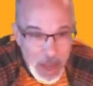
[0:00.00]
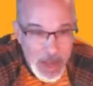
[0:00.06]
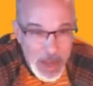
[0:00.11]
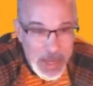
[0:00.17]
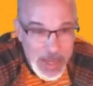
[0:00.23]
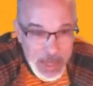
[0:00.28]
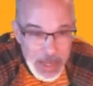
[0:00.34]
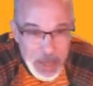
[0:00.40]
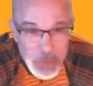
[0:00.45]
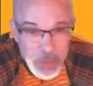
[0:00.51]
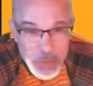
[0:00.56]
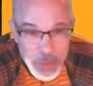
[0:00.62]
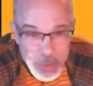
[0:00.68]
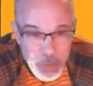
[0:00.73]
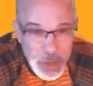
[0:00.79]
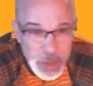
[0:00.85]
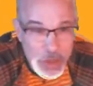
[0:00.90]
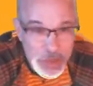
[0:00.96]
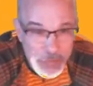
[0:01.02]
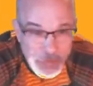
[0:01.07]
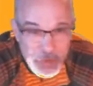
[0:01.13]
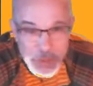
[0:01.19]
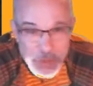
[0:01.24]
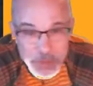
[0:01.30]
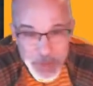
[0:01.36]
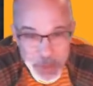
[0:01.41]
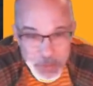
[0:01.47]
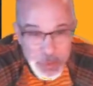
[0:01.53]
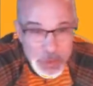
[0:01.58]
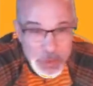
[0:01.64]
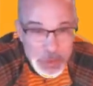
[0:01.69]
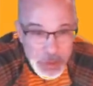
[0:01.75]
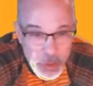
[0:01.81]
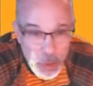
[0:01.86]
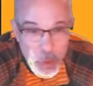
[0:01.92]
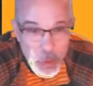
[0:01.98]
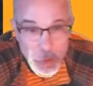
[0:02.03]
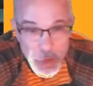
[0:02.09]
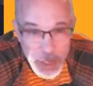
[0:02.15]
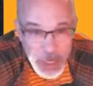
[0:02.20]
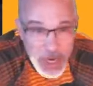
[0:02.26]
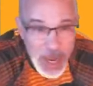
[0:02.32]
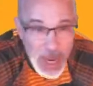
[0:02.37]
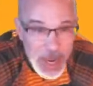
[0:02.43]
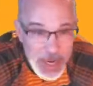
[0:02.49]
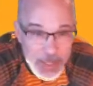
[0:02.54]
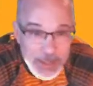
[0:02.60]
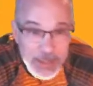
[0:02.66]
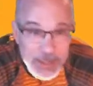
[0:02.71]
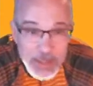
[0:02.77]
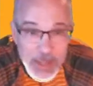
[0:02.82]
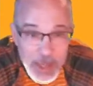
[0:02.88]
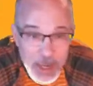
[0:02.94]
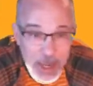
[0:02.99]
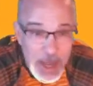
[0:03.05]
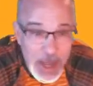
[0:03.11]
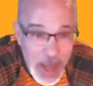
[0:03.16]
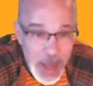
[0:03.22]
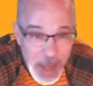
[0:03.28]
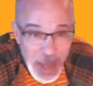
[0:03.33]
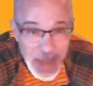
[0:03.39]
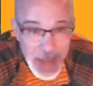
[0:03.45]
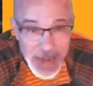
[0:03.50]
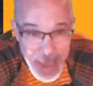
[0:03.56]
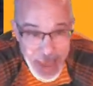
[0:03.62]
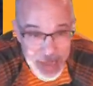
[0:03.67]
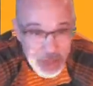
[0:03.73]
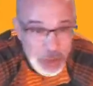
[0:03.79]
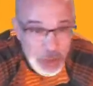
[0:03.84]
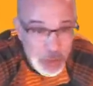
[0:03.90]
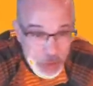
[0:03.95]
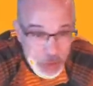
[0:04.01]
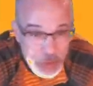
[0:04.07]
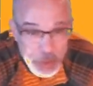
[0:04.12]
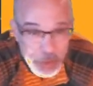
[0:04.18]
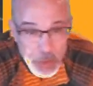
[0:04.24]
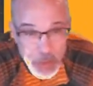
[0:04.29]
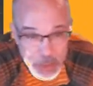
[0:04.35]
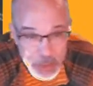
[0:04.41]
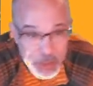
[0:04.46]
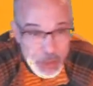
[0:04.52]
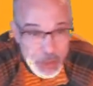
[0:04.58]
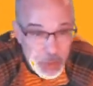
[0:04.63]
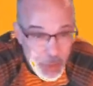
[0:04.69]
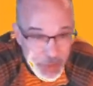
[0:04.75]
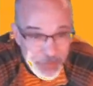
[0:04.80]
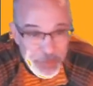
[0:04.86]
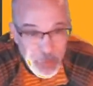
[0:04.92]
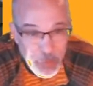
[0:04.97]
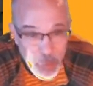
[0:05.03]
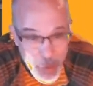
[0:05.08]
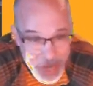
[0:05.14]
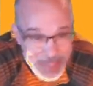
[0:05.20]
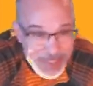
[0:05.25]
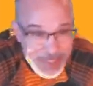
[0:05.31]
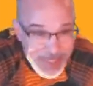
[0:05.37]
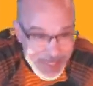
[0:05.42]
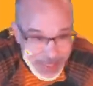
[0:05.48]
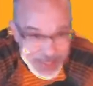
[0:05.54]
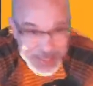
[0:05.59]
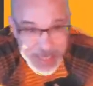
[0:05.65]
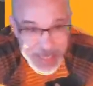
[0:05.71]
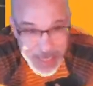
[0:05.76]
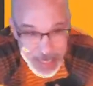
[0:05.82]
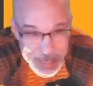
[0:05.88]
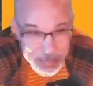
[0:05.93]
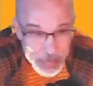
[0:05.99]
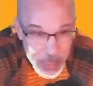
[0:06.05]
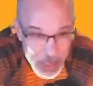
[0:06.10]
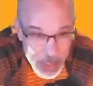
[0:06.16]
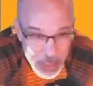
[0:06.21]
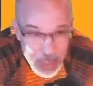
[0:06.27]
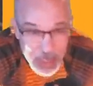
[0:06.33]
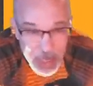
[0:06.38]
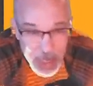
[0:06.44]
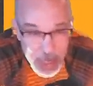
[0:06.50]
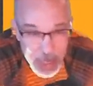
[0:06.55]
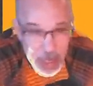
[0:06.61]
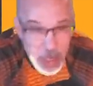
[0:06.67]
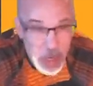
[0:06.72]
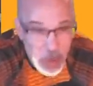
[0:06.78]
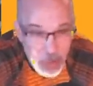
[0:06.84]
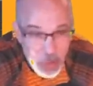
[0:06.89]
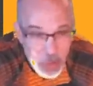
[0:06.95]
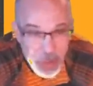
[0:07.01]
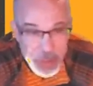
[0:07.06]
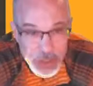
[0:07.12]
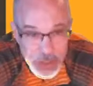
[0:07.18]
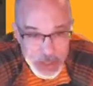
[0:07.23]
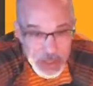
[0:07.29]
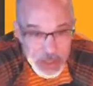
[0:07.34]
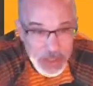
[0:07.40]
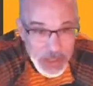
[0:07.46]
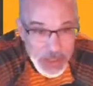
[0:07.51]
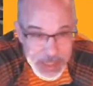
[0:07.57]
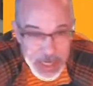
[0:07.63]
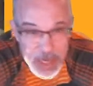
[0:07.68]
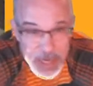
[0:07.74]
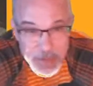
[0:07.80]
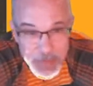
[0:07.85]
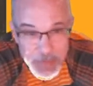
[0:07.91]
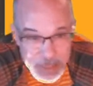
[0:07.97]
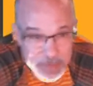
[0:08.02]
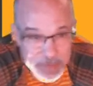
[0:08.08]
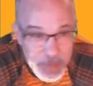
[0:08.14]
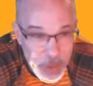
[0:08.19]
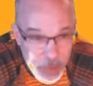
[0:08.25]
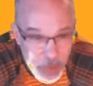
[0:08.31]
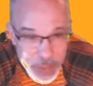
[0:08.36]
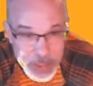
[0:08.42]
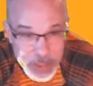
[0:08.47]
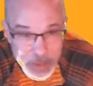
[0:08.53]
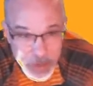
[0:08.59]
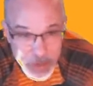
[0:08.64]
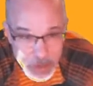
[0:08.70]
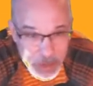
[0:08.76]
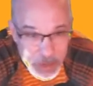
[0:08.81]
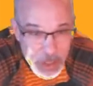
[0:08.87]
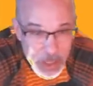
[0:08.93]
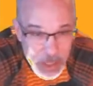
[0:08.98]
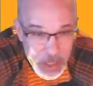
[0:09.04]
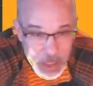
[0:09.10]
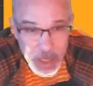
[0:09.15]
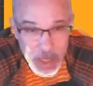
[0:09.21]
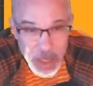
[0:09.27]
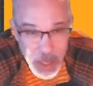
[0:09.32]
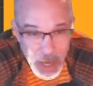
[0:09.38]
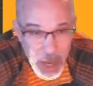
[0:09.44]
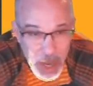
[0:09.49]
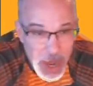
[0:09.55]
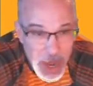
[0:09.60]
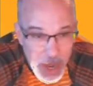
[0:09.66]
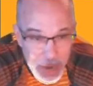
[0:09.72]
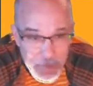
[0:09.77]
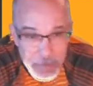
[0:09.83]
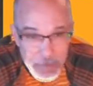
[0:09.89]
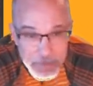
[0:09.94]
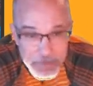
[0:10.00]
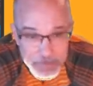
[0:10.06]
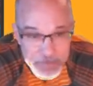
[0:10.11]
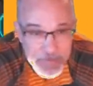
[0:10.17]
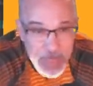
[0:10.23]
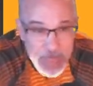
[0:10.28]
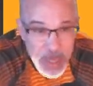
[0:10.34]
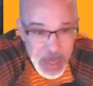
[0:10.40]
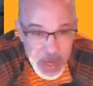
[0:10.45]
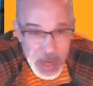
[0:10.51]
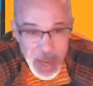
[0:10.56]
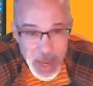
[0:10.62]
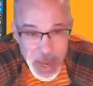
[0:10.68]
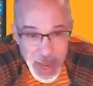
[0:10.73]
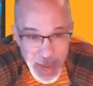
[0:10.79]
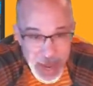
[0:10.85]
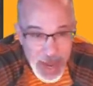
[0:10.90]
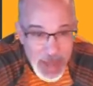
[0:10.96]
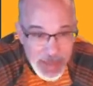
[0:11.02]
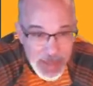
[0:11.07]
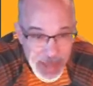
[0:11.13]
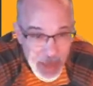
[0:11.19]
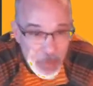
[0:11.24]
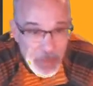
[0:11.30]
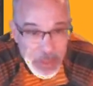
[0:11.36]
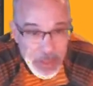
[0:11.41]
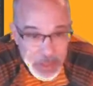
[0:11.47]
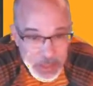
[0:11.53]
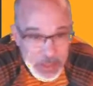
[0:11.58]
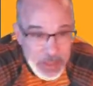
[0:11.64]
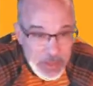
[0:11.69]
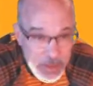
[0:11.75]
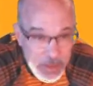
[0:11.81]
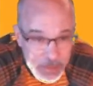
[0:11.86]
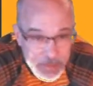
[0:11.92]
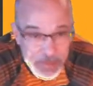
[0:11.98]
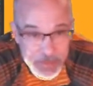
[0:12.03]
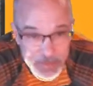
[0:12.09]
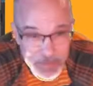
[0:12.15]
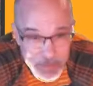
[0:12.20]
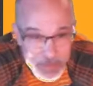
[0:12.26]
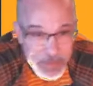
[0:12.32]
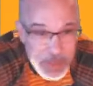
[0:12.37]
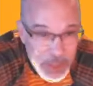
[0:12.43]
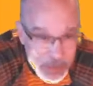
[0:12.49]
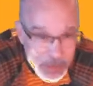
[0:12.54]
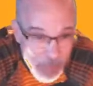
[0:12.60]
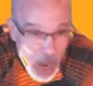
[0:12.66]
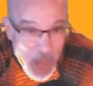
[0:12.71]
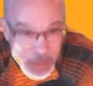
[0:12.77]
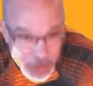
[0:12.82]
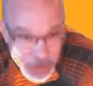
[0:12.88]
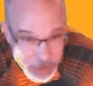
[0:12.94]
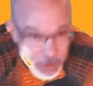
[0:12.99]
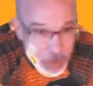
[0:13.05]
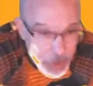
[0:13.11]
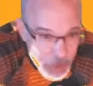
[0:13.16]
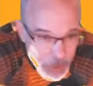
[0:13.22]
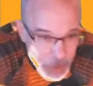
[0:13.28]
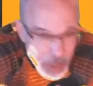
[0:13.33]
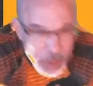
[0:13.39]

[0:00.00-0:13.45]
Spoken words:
he was one of the first people to organize an actual Zwift racing team, which is Team Experimental. And that was sponsored